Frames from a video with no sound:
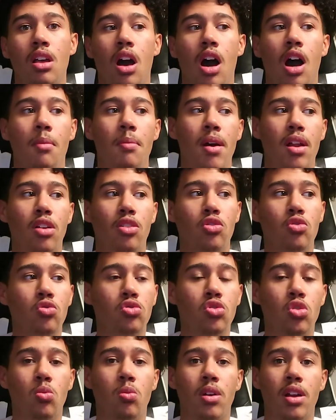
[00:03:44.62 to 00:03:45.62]
a better
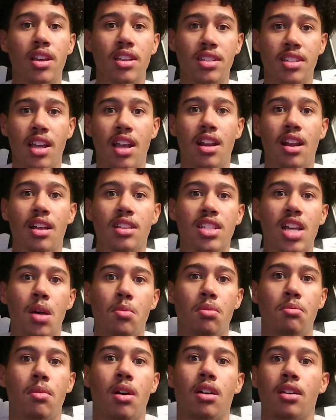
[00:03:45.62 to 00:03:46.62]
YouTuber and staying on
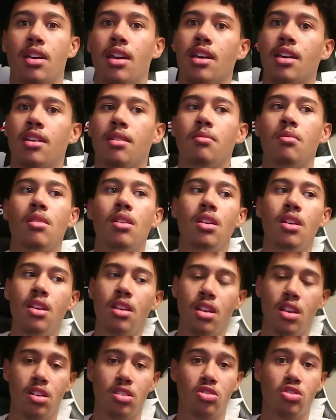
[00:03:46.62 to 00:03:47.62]
top of my game.
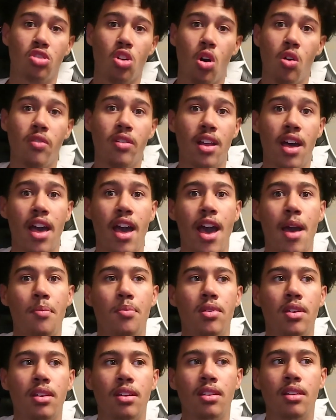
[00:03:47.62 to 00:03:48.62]
Because COVID had
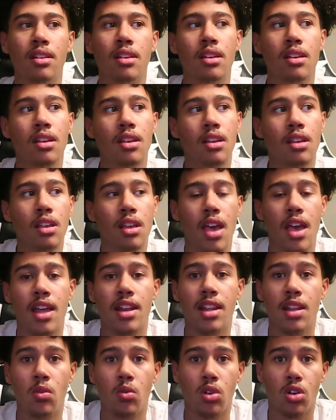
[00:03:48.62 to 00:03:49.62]
happened,
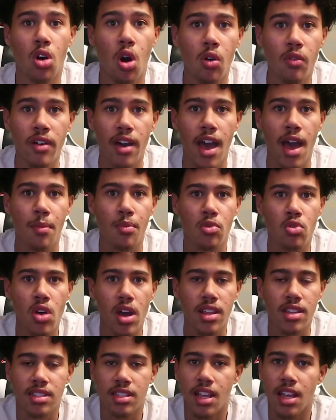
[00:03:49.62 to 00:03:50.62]
and then when COVID happened, you
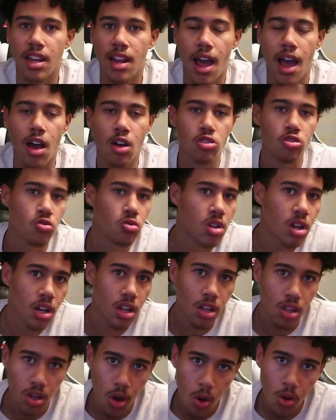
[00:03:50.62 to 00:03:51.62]
had to stay in the house. You
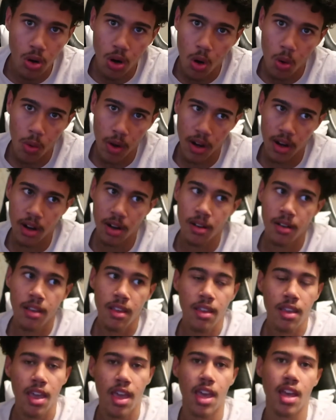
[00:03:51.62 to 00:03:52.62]
couldn't go nowhere,
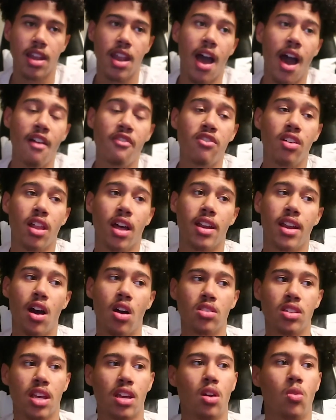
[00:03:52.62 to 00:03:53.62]
and I feel like that
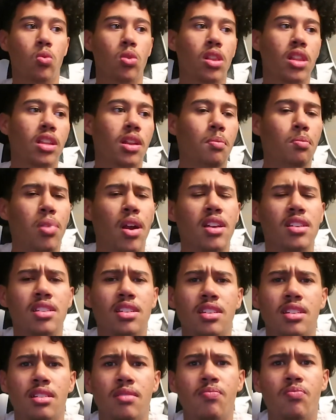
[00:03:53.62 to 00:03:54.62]
was like a really
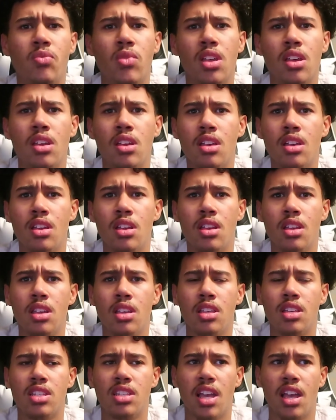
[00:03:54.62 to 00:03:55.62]
depressing
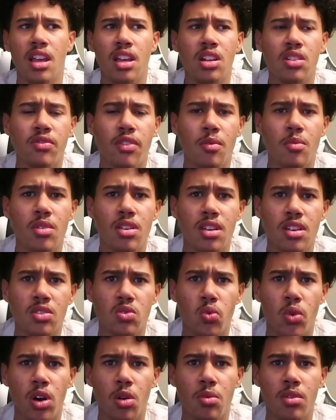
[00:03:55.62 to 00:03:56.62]
stage for me
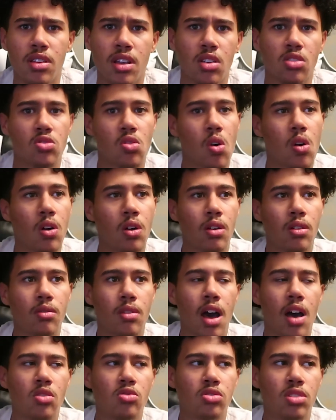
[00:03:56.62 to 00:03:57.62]
as well, because
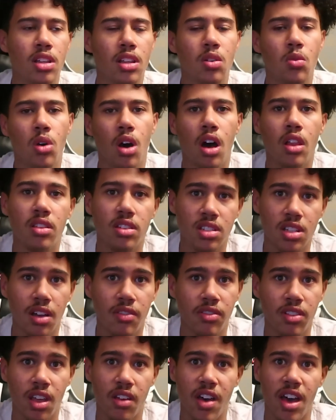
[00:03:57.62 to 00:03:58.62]
I was dealing with other
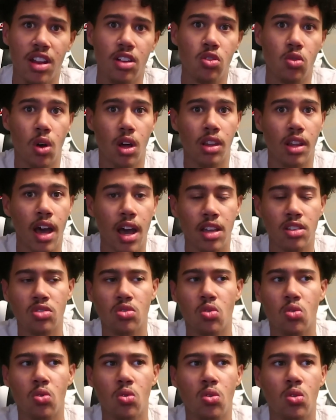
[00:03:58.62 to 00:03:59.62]
stuff, and I had to do online
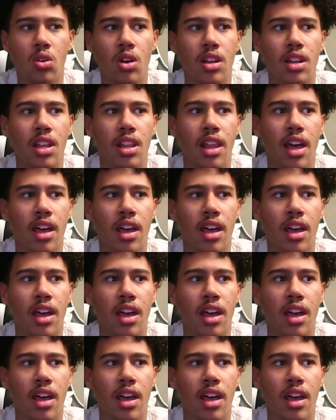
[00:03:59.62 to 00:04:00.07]
school, and then